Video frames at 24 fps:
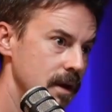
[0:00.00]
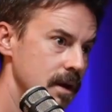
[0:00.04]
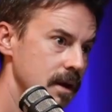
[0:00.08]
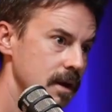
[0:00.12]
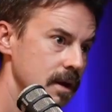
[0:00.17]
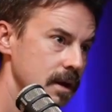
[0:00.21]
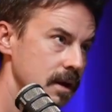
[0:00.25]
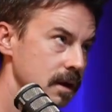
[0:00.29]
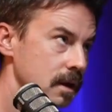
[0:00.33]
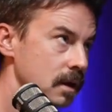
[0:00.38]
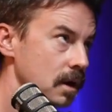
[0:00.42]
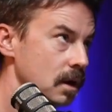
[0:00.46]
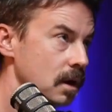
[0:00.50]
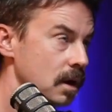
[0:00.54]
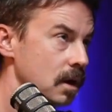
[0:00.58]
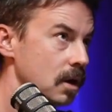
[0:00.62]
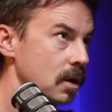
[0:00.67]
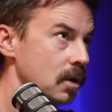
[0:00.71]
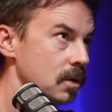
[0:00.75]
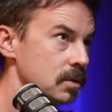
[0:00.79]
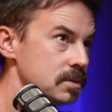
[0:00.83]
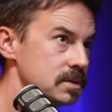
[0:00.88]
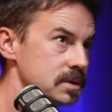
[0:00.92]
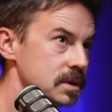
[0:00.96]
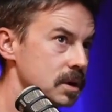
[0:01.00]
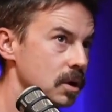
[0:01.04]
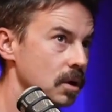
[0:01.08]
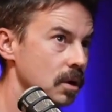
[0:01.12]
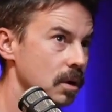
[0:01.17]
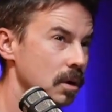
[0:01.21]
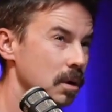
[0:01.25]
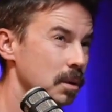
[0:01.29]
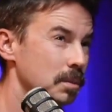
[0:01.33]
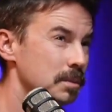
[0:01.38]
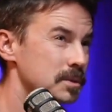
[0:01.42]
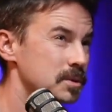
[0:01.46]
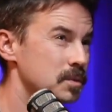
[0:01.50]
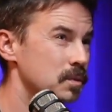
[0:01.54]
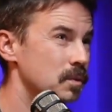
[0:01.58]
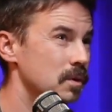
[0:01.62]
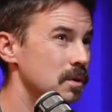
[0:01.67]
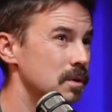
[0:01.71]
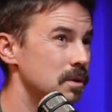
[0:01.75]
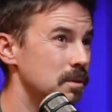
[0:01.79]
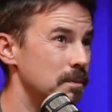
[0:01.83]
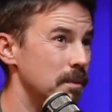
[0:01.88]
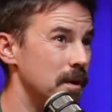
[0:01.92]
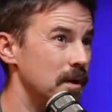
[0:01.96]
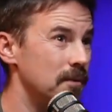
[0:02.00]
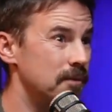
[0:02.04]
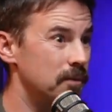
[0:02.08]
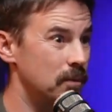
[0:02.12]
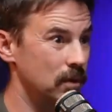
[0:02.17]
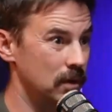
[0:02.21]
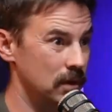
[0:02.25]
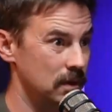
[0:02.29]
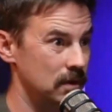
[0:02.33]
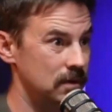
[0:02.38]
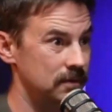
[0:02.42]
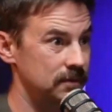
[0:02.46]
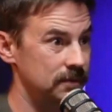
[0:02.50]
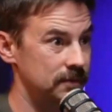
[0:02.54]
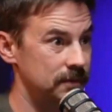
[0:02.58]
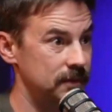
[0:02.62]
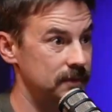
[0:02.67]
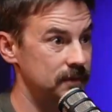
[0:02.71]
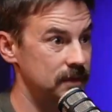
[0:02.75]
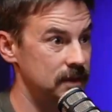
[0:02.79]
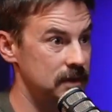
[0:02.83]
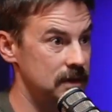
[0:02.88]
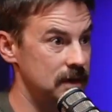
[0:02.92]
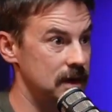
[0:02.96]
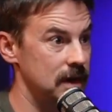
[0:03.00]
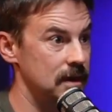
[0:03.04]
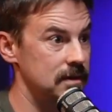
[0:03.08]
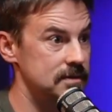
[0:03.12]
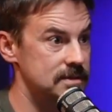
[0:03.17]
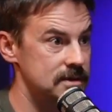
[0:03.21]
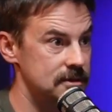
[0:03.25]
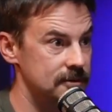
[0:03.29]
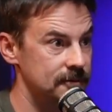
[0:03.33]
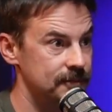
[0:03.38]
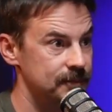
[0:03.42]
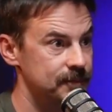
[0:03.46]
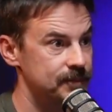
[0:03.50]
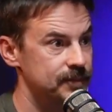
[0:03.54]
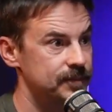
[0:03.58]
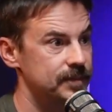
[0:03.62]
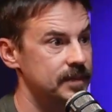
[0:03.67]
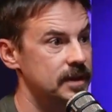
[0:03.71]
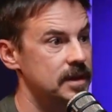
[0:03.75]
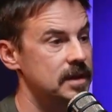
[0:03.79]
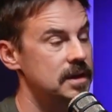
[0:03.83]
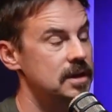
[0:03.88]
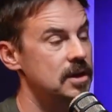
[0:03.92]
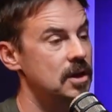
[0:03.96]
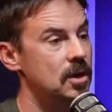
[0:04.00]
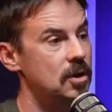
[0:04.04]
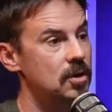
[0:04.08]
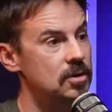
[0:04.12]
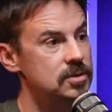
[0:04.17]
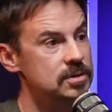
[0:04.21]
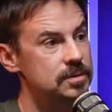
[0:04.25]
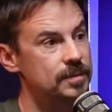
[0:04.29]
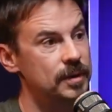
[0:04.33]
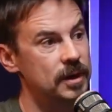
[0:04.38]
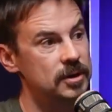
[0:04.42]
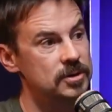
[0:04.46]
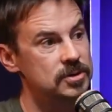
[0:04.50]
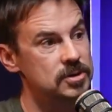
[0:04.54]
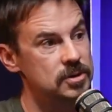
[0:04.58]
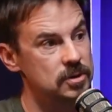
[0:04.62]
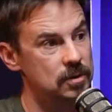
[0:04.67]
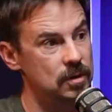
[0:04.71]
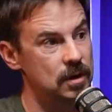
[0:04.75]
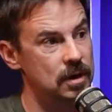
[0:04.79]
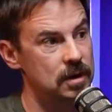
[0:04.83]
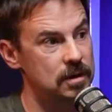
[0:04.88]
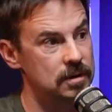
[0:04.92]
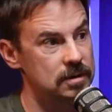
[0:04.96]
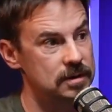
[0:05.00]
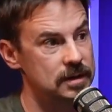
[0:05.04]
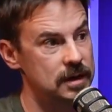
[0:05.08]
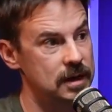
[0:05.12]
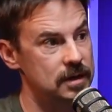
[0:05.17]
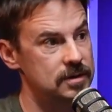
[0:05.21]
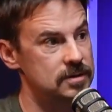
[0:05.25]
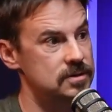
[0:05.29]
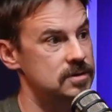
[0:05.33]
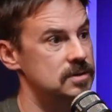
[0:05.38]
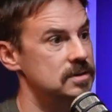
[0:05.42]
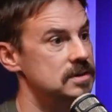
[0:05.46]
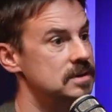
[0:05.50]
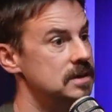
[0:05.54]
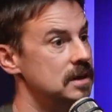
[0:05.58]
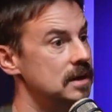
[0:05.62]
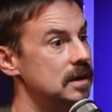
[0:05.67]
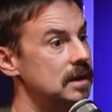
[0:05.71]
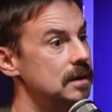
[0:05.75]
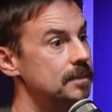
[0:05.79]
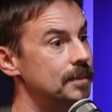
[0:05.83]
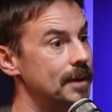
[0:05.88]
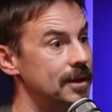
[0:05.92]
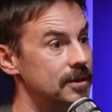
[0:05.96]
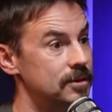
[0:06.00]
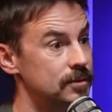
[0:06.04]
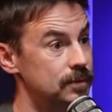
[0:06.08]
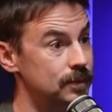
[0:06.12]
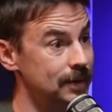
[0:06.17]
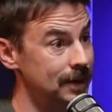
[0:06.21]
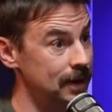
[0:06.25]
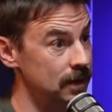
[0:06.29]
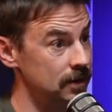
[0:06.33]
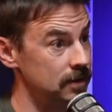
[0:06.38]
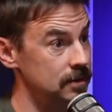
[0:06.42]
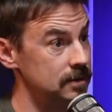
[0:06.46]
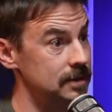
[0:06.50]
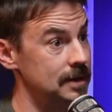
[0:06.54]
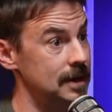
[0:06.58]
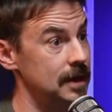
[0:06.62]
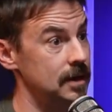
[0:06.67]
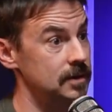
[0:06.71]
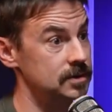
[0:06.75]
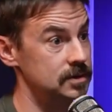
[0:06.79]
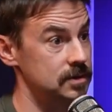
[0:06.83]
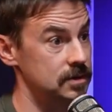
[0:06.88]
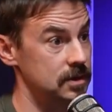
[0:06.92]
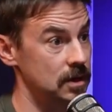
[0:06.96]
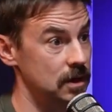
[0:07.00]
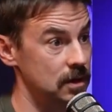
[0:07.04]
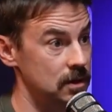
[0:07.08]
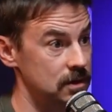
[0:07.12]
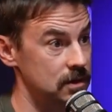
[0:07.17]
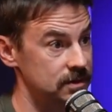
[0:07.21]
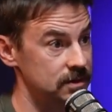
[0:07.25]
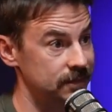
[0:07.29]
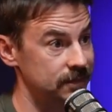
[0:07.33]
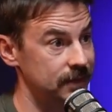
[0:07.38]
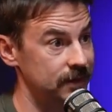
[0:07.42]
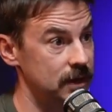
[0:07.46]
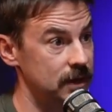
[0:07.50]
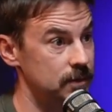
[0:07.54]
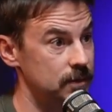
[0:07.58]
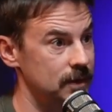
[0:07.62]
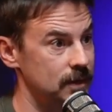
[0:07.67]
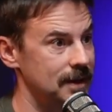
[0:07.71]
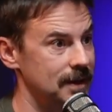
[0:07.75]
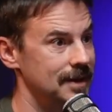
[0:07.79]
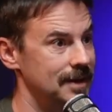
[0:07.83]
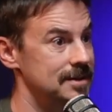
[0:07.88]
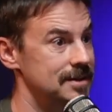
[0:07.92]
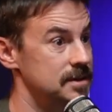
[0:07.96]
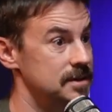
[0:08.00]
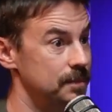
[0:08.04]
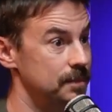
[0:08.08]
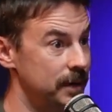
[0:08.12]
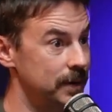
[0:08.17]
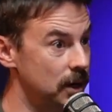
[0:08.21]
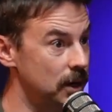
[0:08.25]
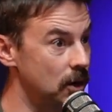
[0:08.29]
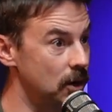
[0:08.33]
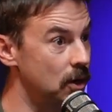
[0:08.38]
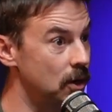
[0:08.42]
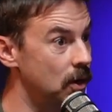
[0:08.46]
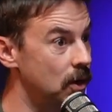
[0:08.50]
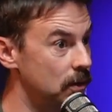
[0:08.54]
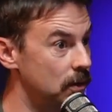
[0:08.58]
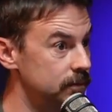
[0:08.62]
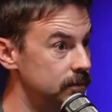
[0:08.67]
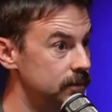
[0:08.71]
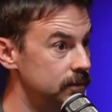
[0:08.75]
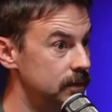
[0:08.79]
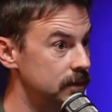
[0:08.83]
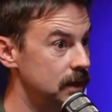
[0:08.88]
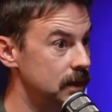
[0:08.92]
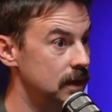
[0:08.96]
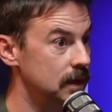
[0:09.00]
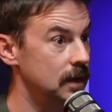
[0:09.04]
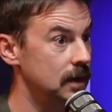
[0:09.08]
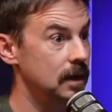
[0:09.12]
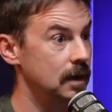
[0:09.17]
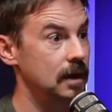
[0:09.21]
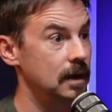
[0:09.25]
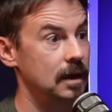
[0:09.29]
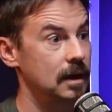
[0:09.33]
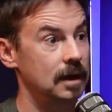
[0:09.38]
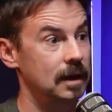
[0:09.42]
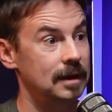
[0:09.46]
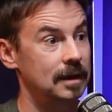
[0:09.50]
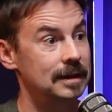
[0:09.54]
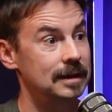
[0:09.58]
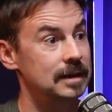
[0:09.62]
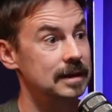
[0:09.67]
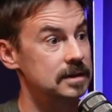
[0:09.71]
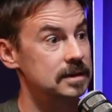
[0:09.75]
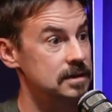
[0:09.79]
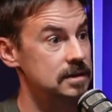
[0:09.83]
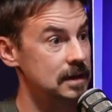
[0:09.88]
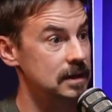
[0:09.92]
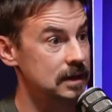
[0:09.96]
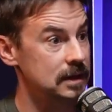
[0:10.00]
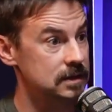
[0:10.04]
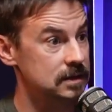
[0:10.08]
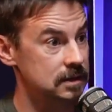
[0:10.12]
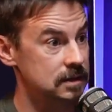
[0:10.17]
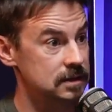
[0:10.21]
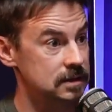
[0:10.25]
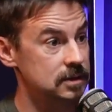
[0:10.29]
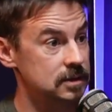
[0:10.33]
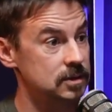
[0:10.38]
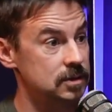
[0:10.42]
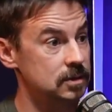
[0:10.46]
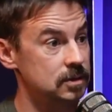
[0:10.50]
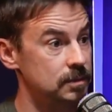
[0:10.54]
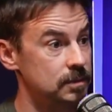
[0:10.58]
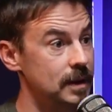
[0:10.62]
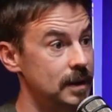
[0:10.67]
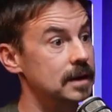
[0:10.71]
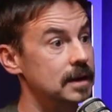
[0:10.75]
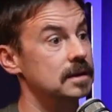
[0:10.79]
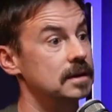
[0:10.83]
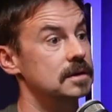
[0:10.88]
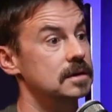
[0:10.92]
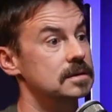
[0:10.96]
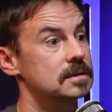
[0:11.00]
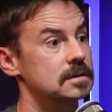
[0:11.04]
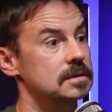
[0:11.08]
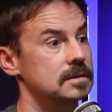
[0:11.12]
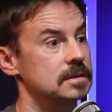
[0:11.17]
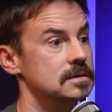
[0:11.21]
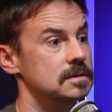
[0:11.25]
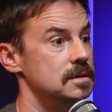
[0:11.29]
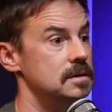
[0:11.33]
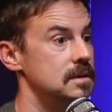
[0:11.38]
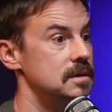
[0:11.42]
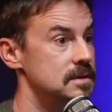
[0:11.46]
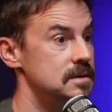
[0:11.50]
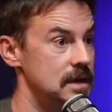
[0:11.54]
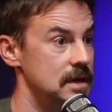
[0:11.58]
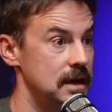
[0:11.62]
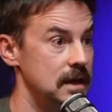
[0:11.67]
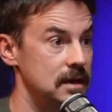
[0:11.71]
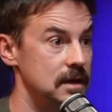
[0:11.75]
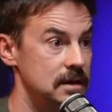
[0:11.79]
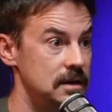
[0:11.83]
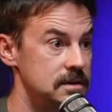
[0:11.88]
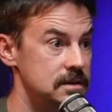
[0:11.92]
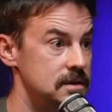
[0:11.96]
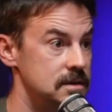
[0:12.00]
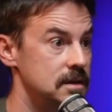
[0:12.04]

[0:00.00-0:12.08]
He owns a home. It's worth about $450,000. He owes about $200,000. So he's going to get about $300,000 of equity, and it's a bigger home, and he doesn't like to do the maintenance. He's in his 80s.